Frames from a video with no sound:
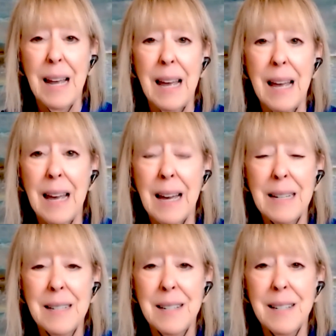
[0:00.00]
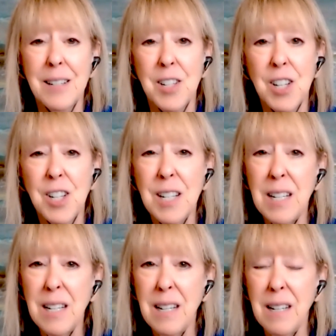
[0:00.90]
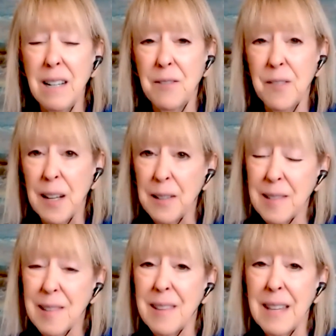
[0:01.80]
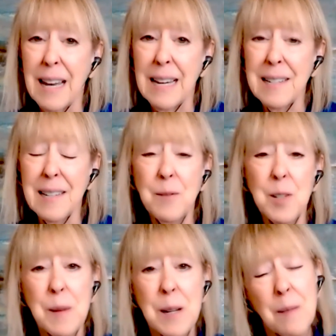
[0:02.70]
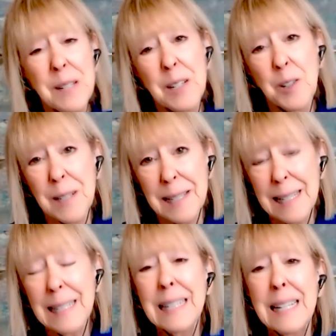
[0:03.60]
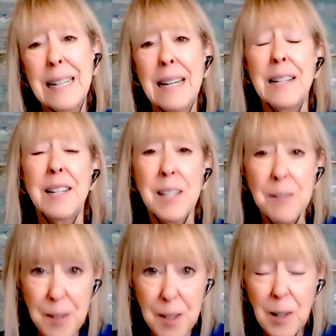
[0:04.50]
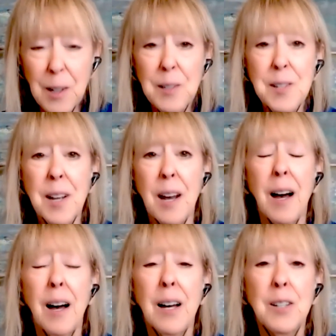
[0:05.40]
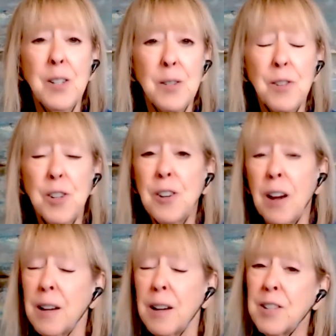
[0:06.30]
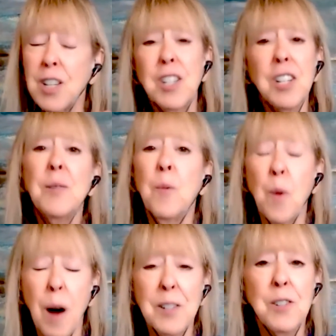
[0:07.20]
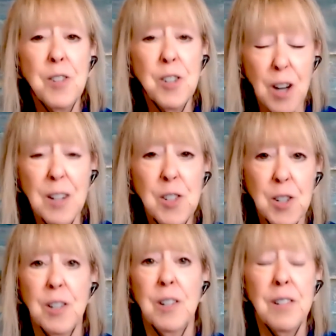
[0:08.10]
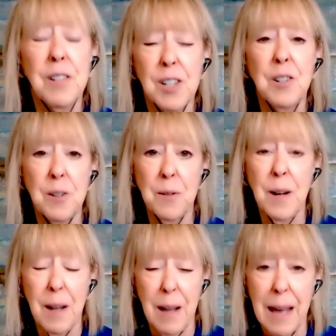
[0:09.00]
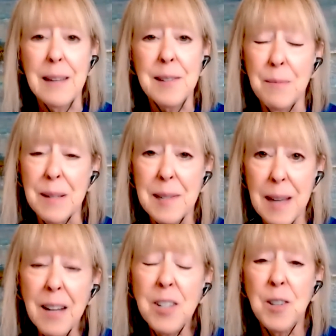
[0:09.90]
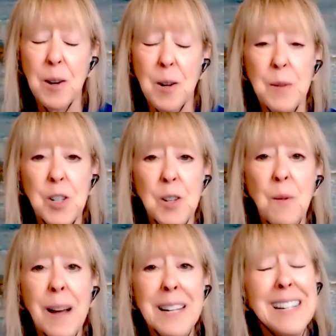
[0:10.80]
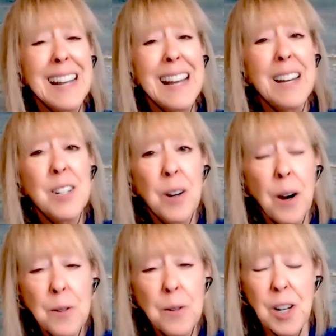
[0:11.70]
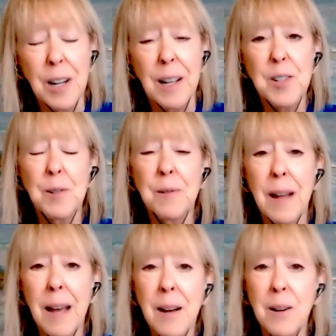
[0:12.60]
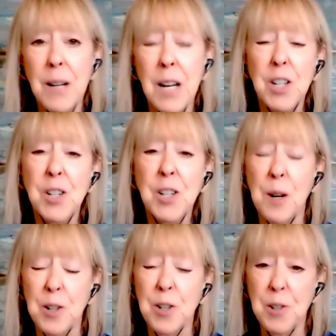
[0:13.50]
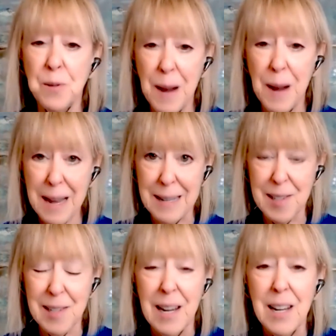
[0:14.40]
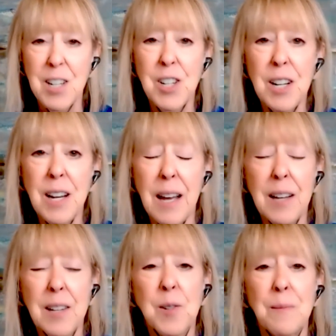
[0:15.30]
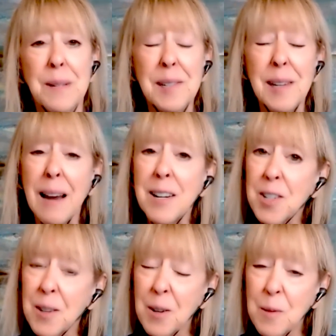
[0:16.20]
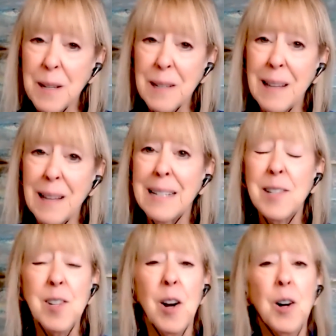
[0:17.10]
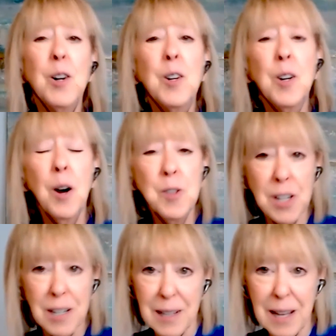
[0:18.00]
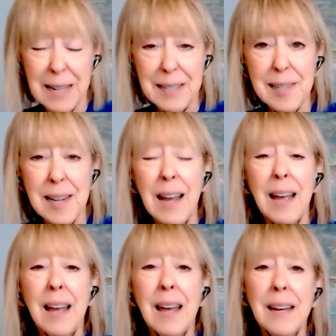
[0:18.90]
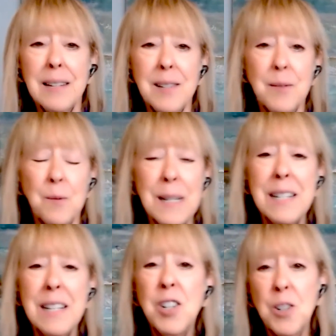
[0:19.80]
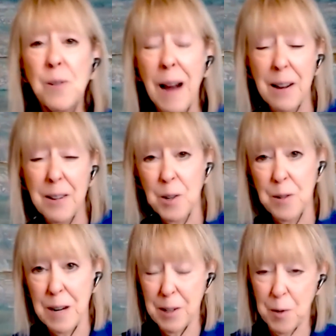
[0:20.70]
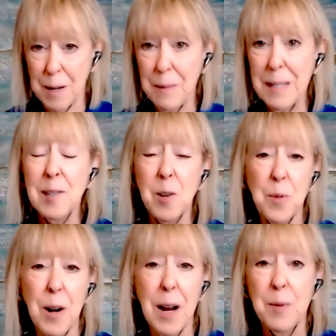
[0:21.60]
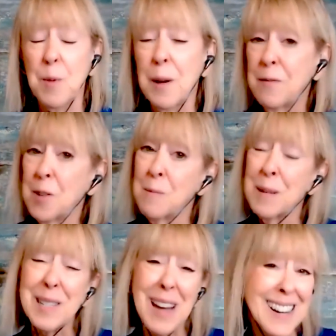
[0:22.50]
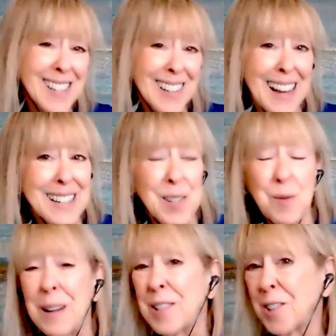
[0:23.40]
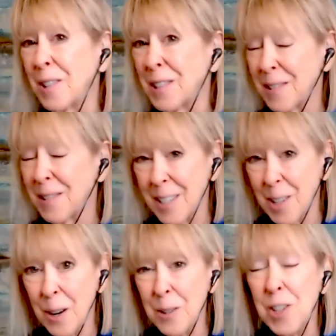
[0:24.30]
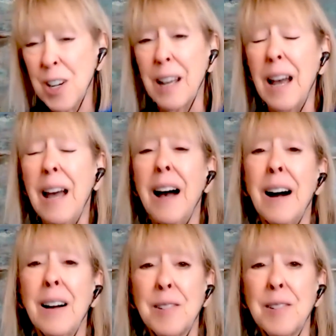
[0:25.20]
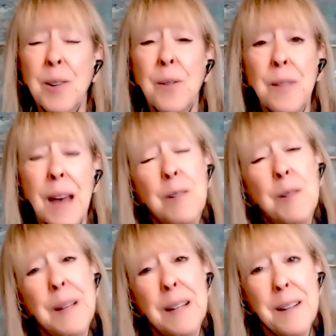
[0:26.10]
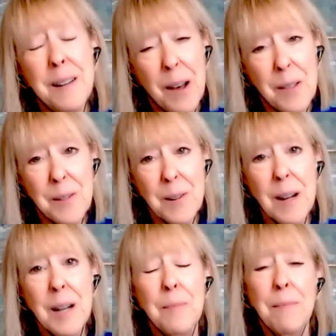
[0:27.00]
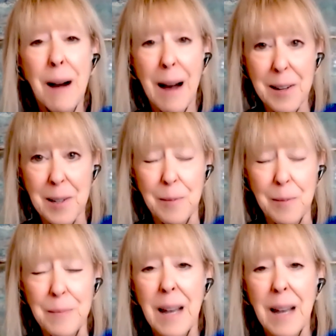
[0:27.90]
And she felt that it was becoming increasingly difficult and she didn't want to just continue as a massage therapist. She wanted to add coaching. And so now she wears two hats. She has her massage therapy clients, her coaching clients. And we teach you how to create agreements. So perhaps one of your massage clients wants to also get coaching. So that would be another model.